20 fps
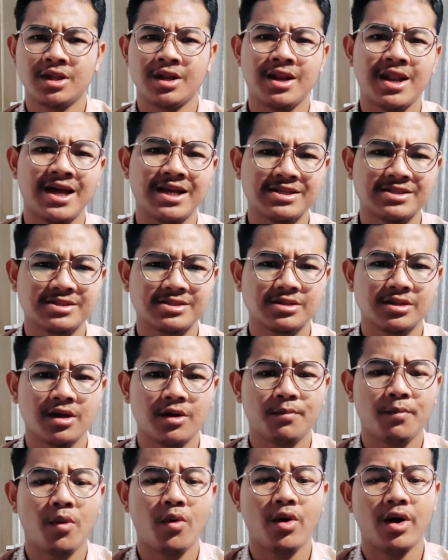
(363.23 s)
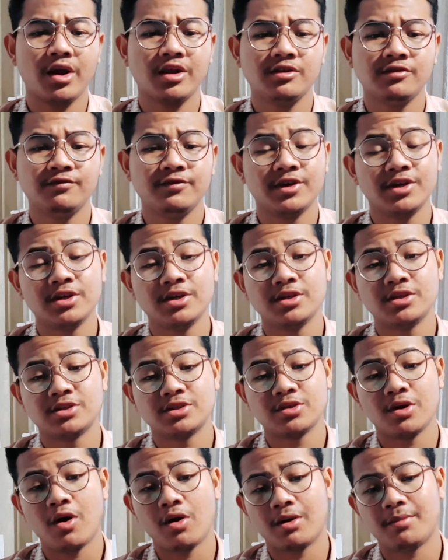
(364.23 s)
the last point, we
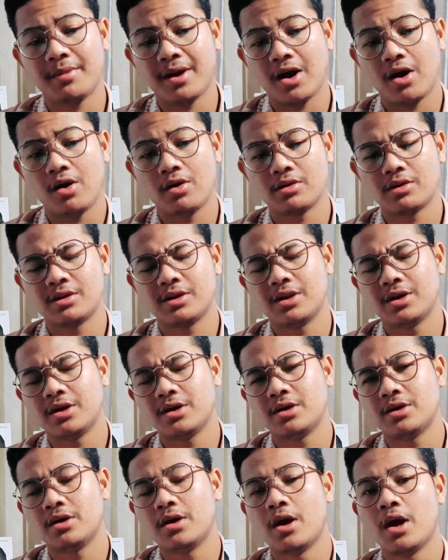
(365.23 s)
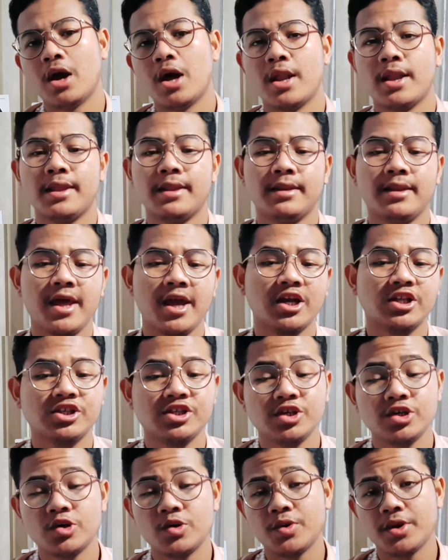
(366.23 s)
talk about the
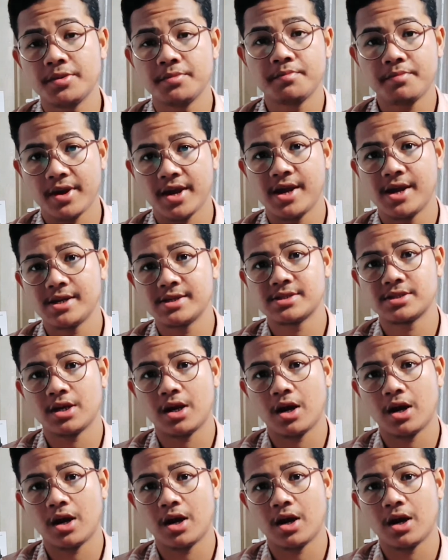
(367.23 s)
negative impact